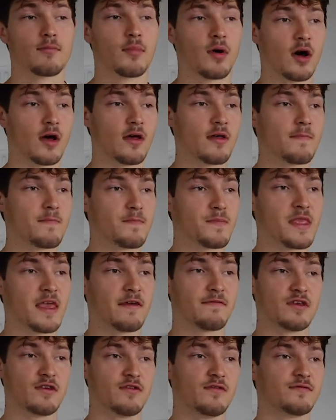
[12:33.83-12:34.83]
But
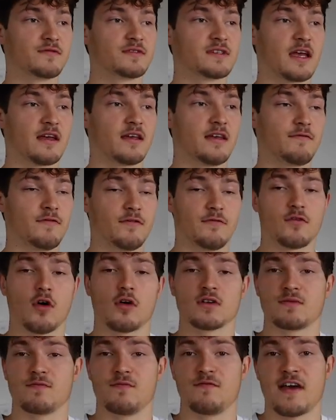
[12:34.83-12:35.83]
if you've
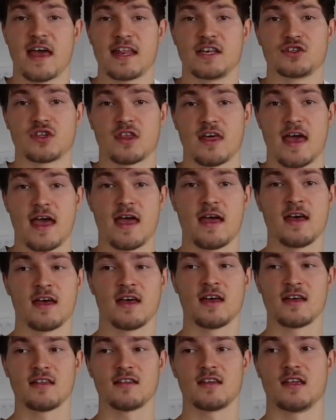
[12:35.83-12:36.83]
got some veg there
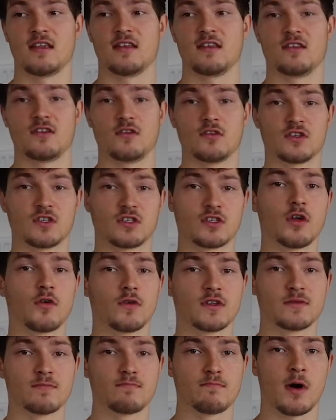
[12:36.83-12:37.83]
and you're just
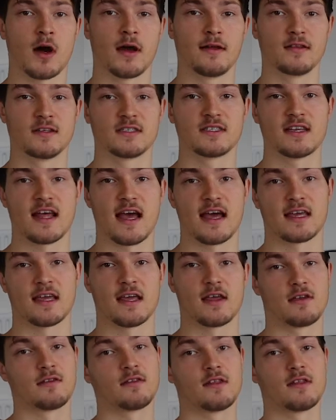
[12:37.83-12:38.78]
doing some mindless snacking,